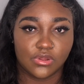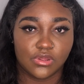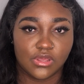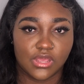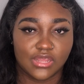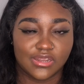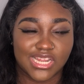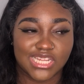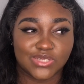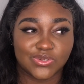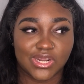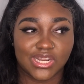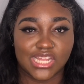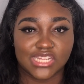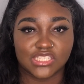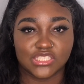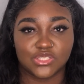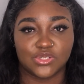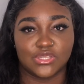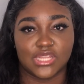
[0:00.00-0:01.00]
And that's what I like to
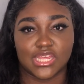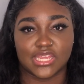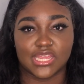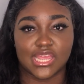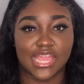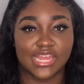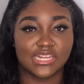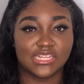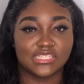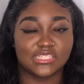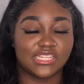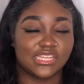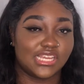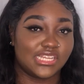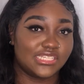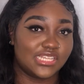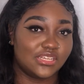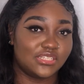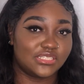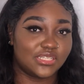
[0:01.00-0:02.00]
do. Like, anything I
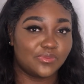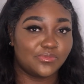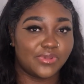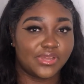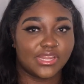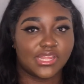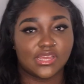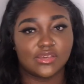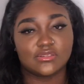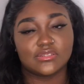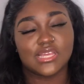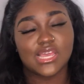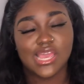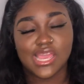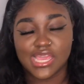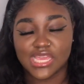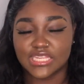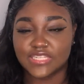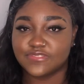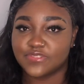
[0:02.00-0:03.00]
tell somebody else,
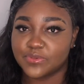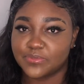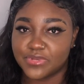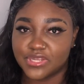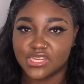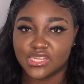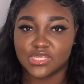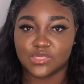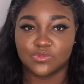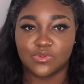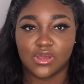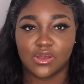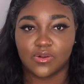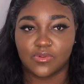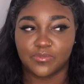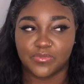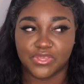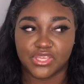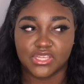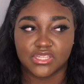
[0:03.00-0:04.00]
it's for me as well,
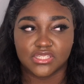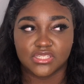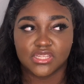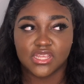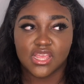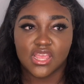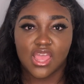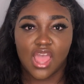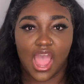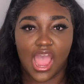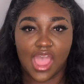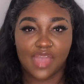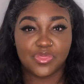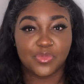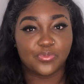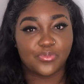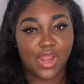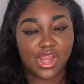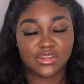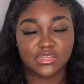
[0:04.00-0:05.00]
because I have to
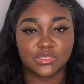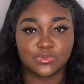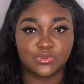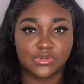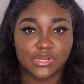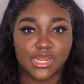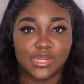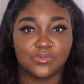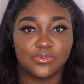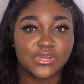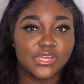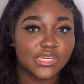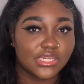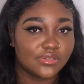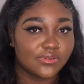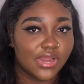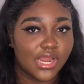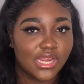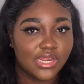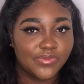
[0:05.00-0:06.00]
practice what I preach,
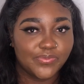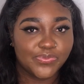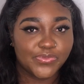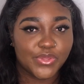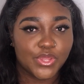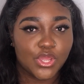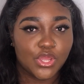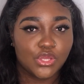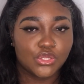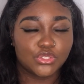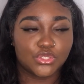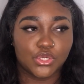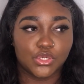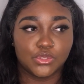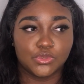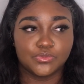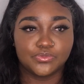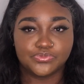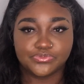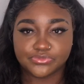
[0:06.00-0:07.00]
right?
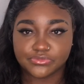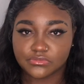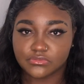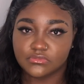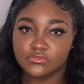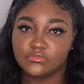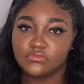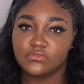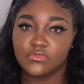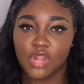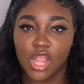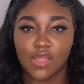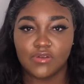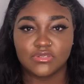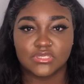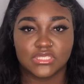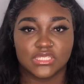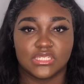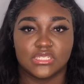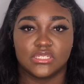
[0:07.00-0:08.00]
So
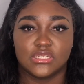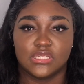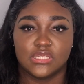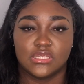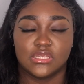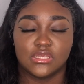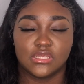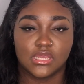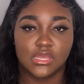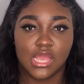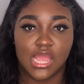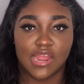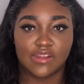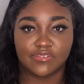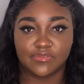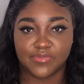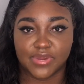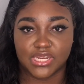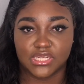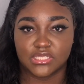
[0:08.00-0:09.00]
obviously,
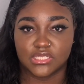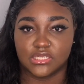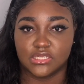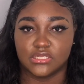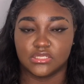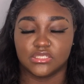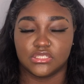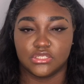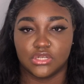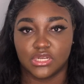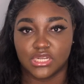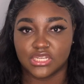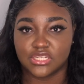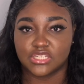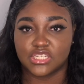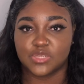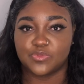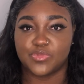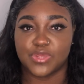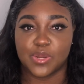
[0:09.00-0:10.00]
affirmations, literally
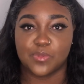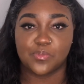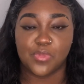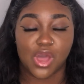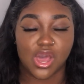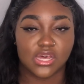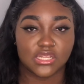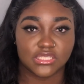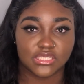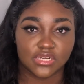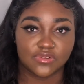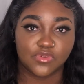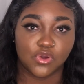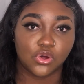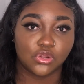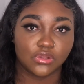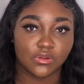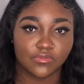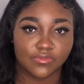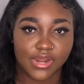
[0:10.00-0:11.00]
just being positive all
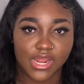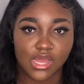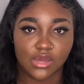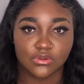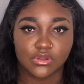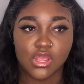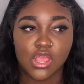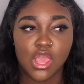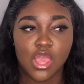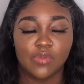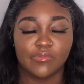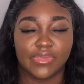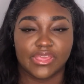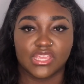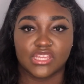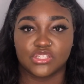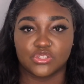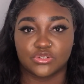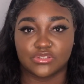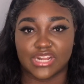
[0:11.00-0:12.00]
around, making
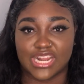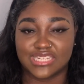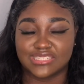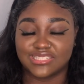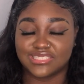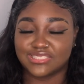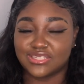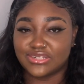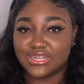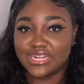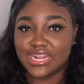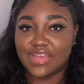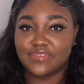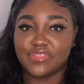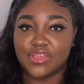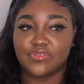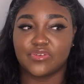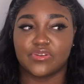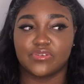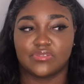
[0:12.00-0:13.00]
sure that I sit down and have that
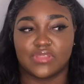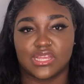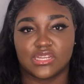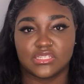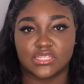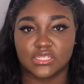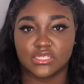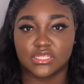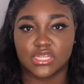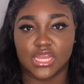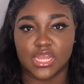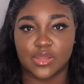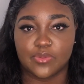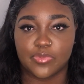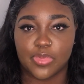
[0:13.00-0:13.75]
reflection time.